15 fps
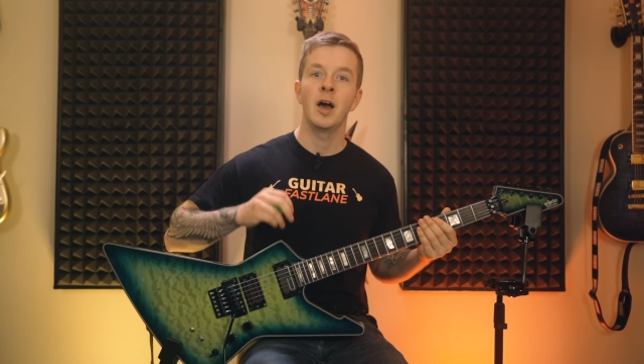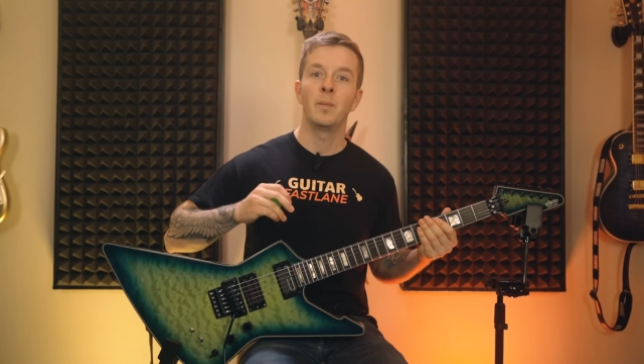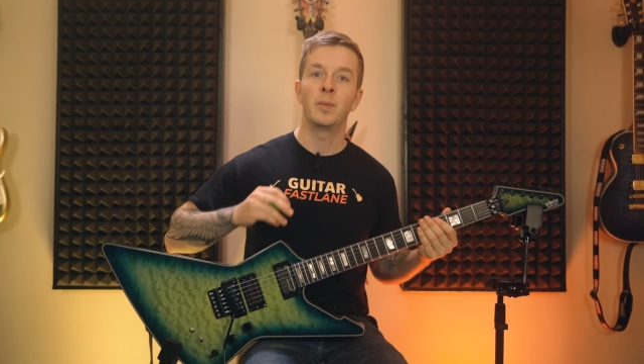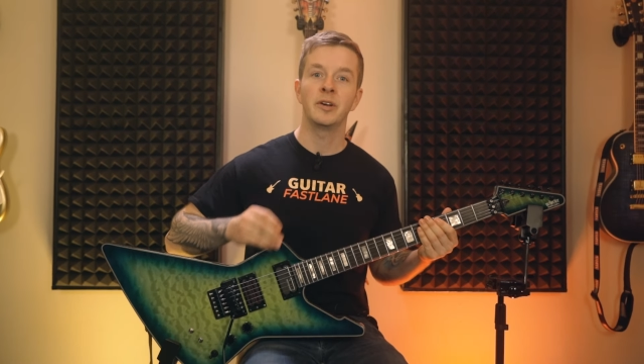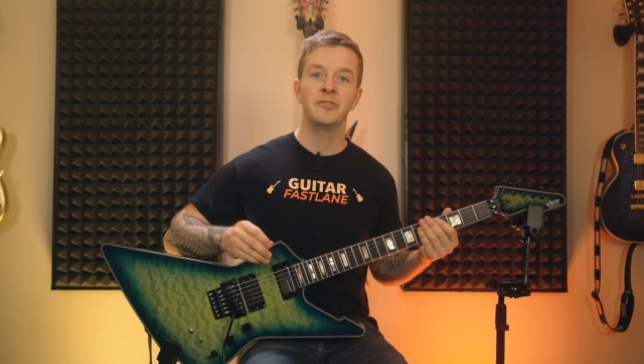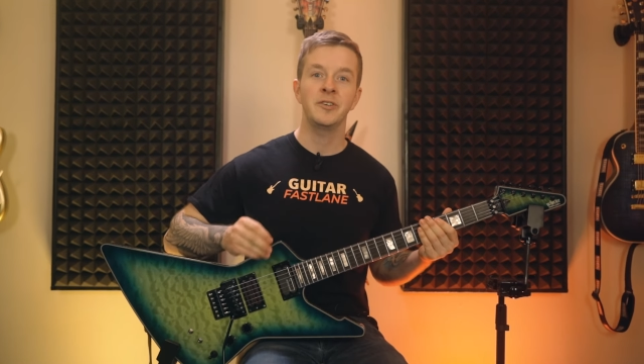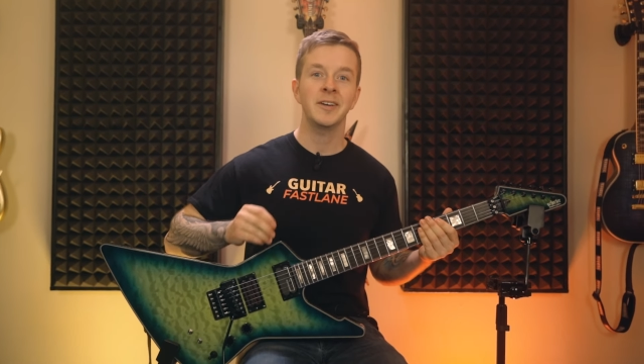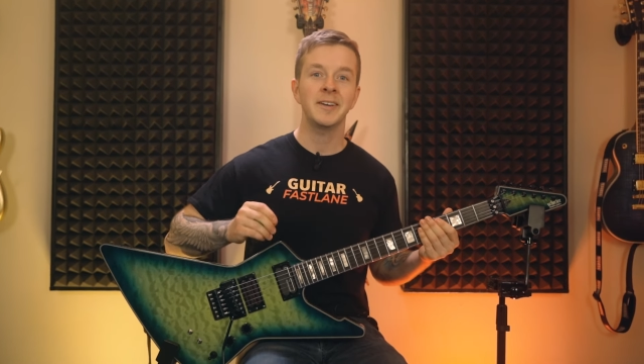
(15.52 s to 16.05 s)
But
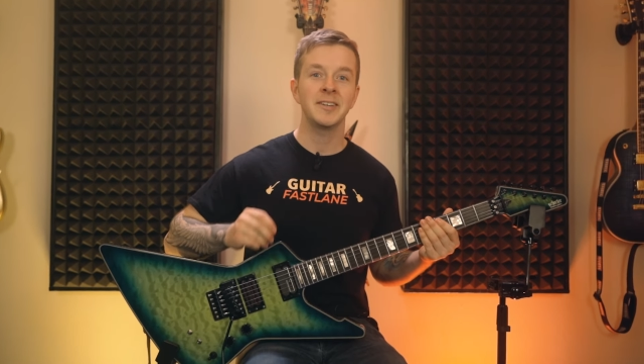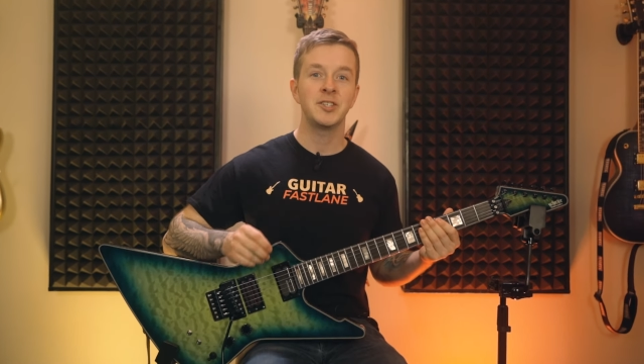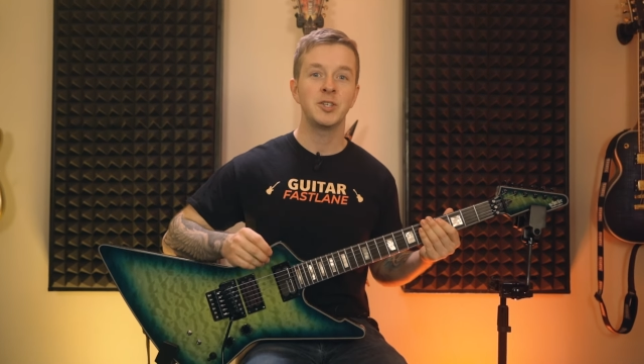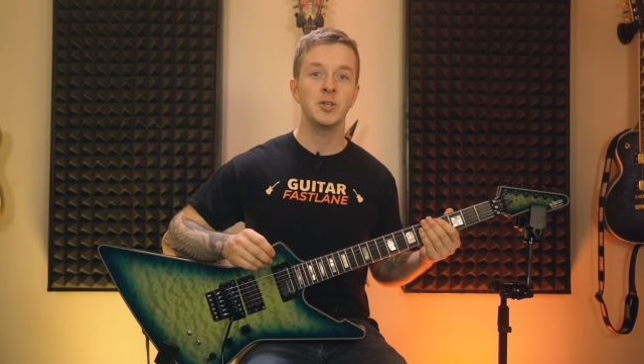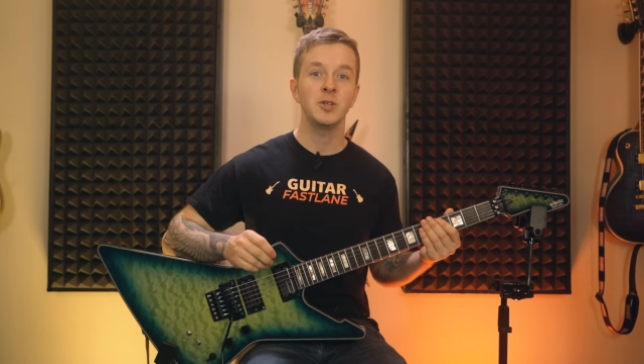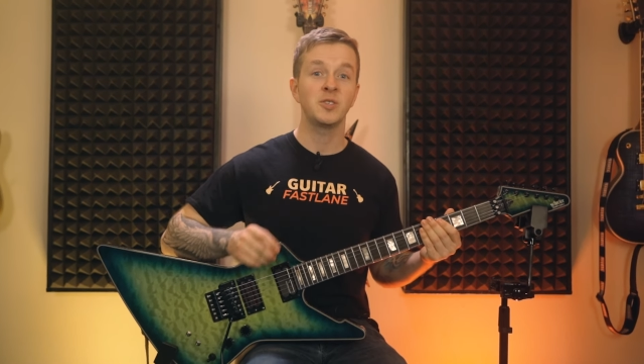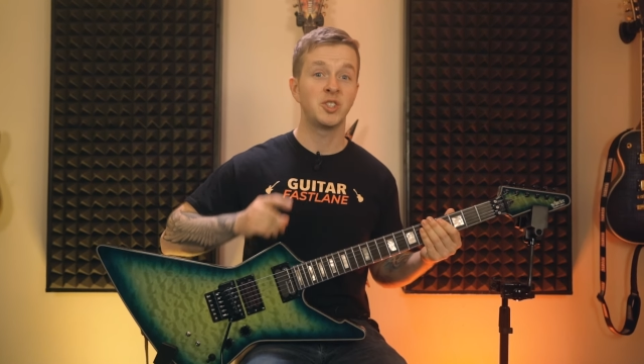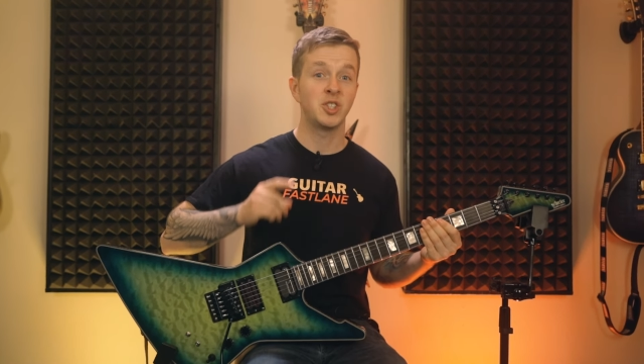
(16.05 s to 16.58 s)
if you had to
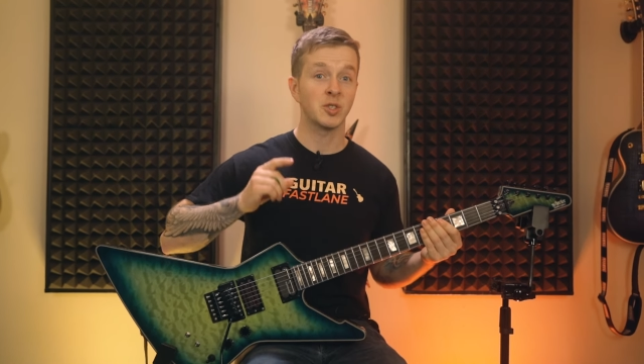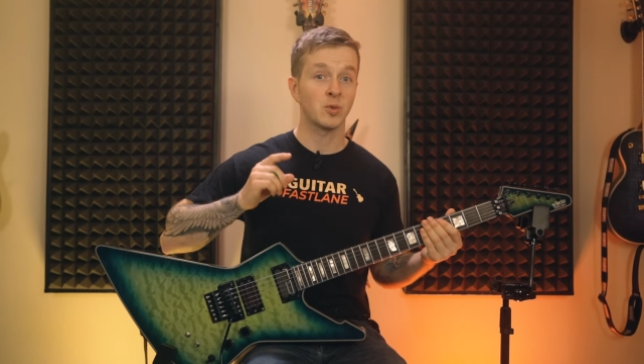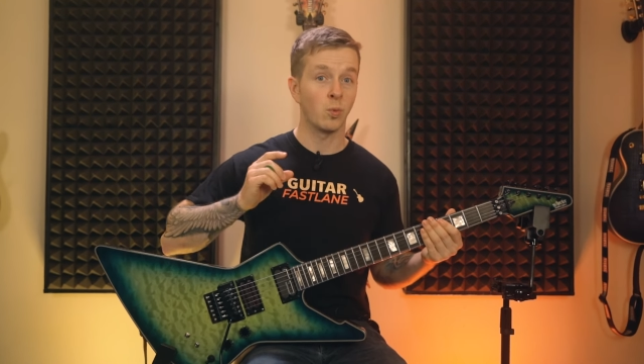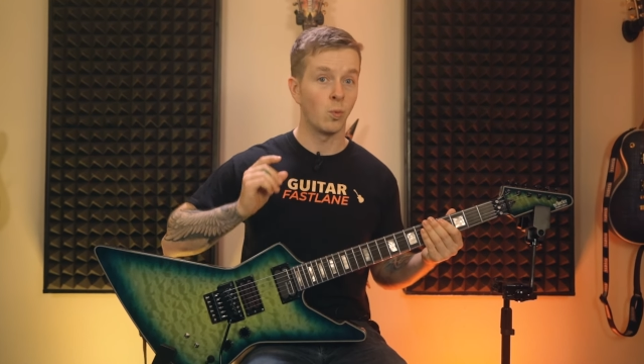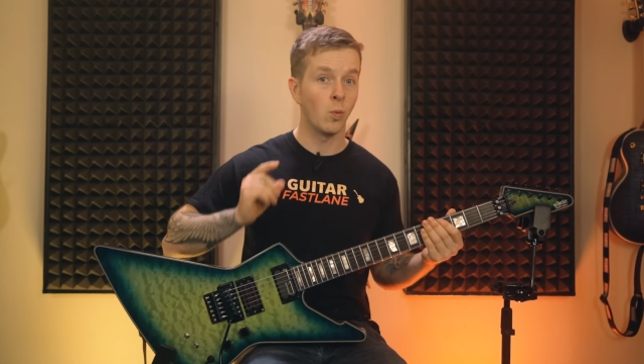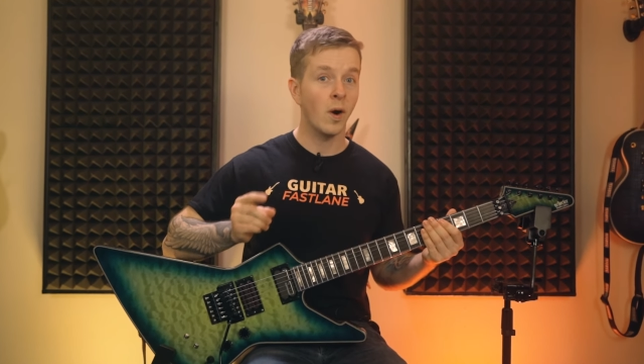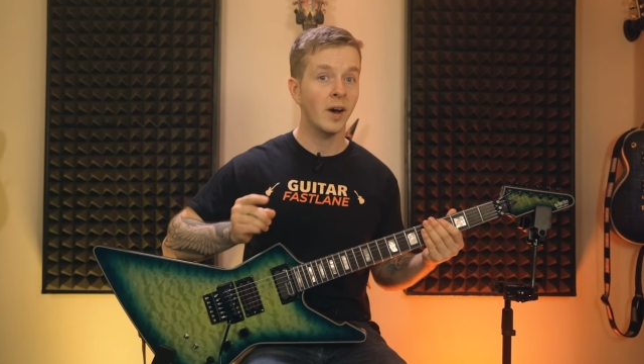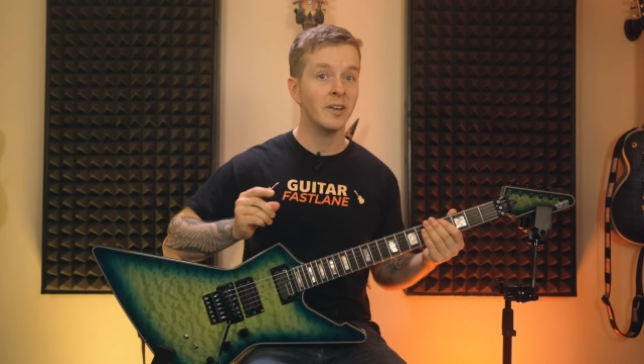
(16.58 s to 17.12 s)
choose just
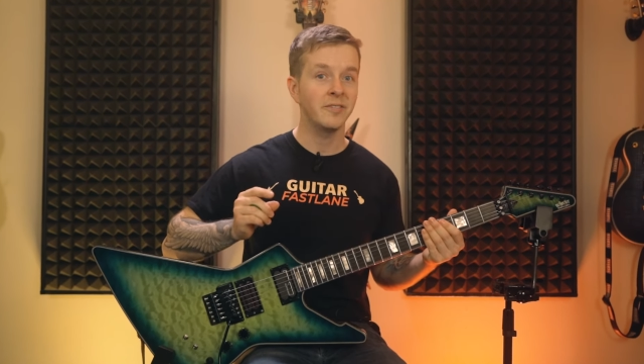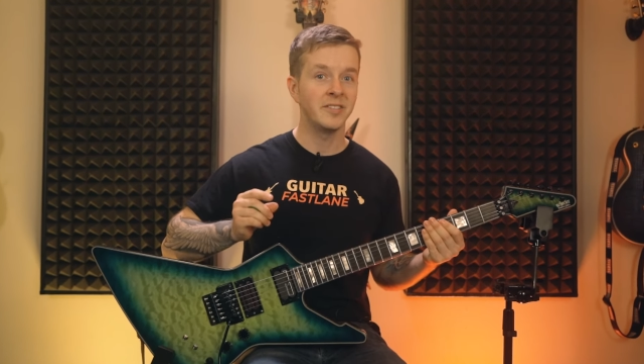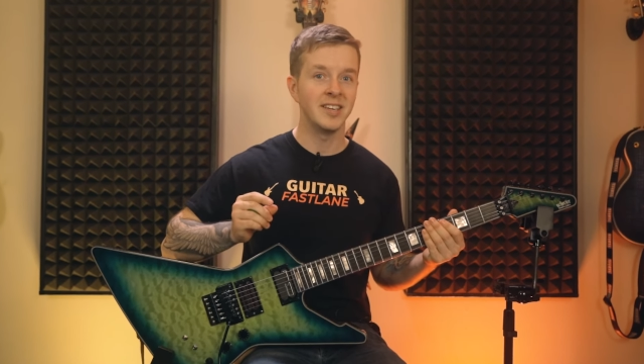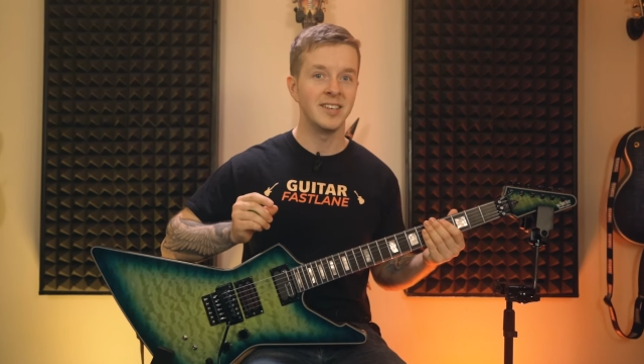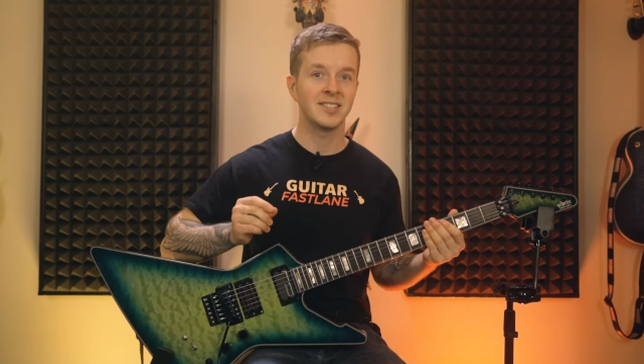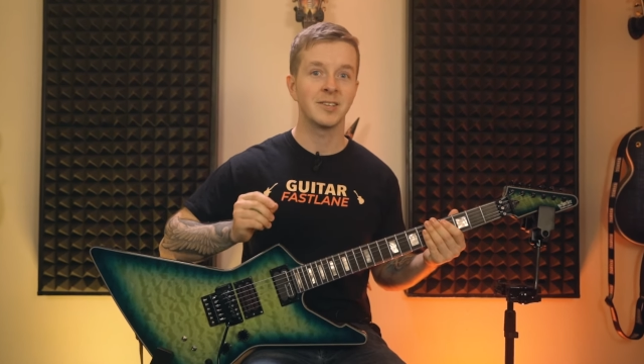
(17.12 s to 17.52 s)
one of these